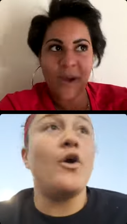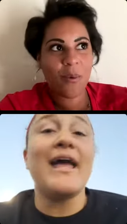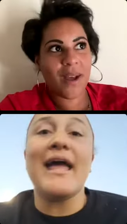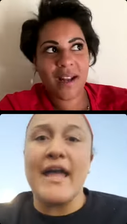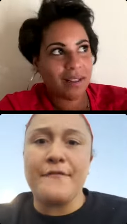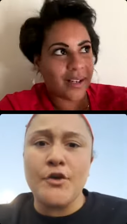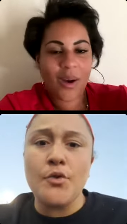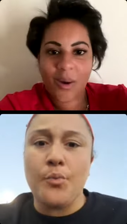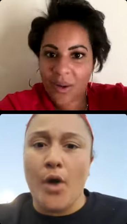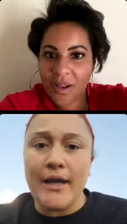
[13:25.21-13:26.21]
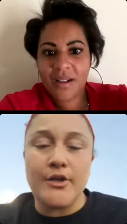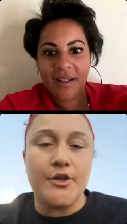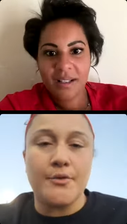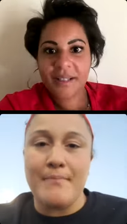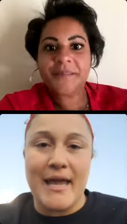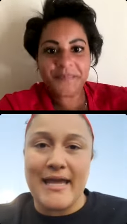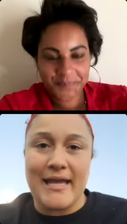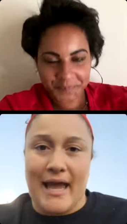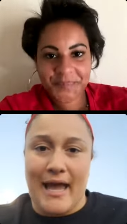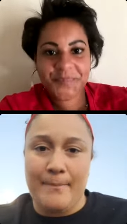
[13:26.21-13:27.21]
Speaker 1: yeah, when, if you, know. you, want it, you make it
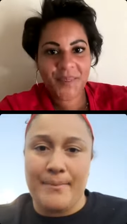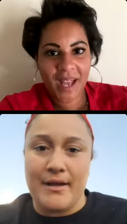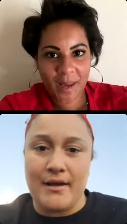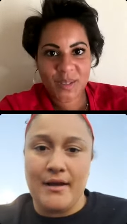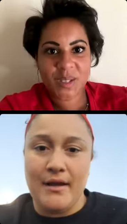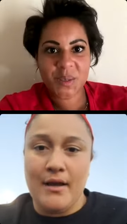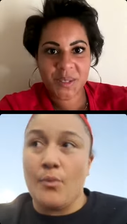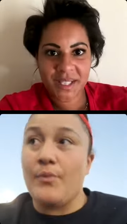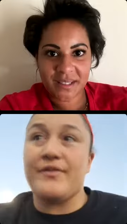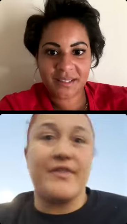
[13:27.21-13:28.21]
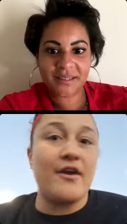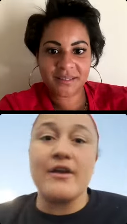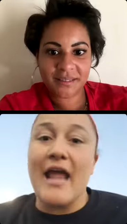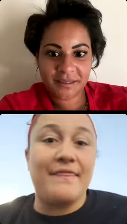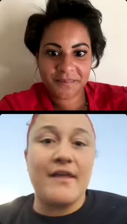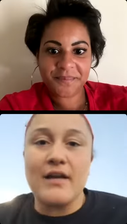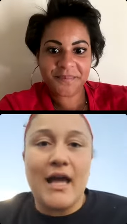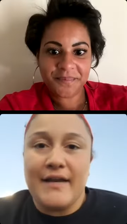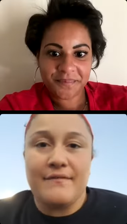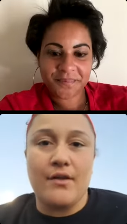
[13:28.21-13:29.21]
happen. Absolutely. They're, and they're
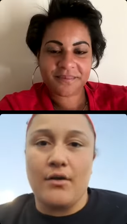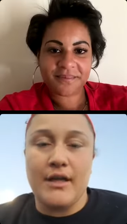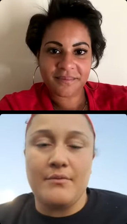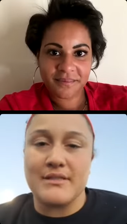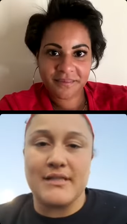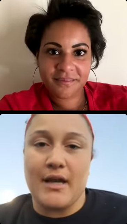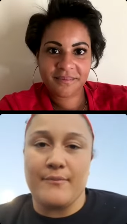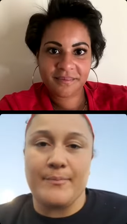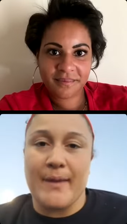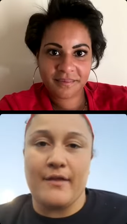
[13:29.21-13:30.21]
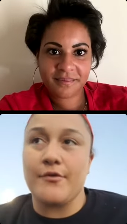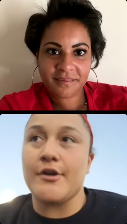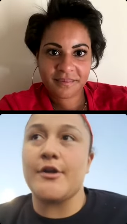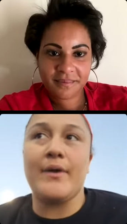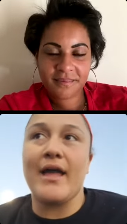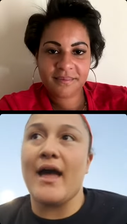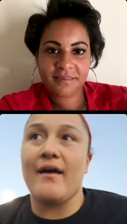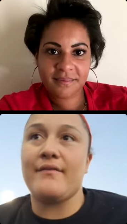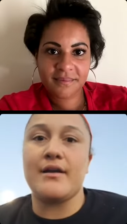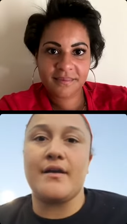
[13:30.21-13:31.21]
not even the only ones that come from California. We
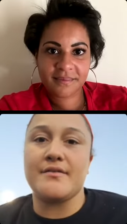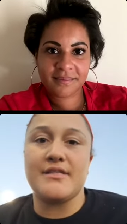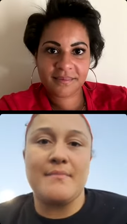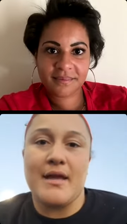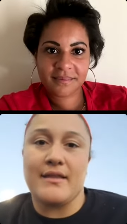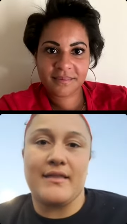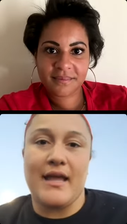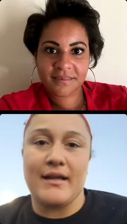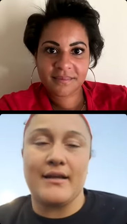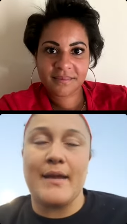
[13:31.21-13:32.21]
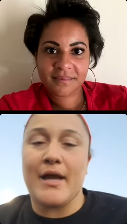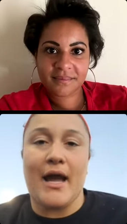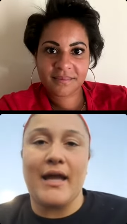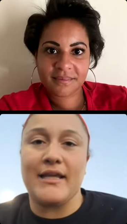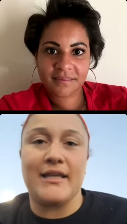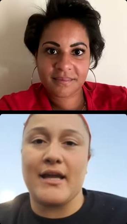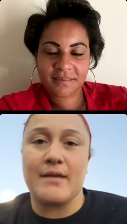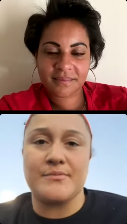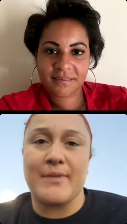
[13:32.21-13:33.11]
have another teammate that named Kylie that comes from